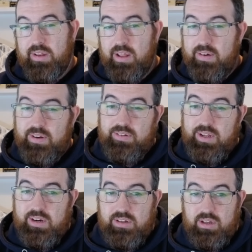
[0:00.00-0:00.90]
in around
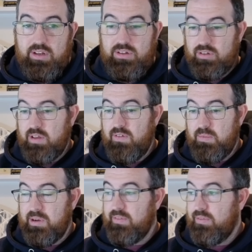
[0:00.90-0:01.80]
there, to kind of just give you a
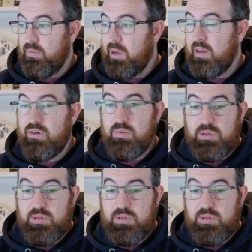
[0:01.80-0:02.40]
bit of wiggle room,